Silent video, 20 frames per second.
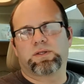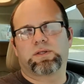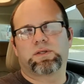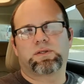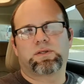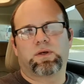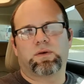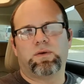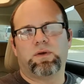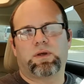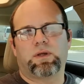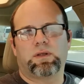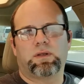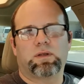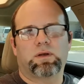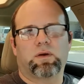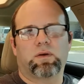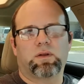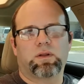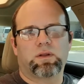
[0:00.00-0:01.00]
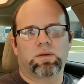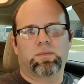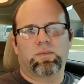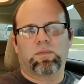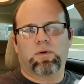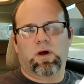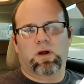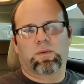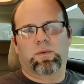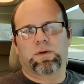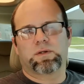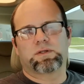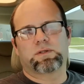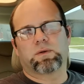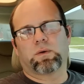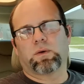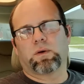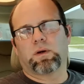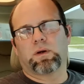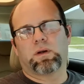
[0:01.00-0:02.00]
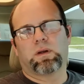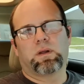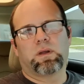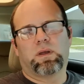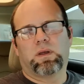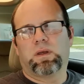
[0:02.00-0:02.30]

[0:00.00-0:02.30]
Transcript: So you can go to the hardware store,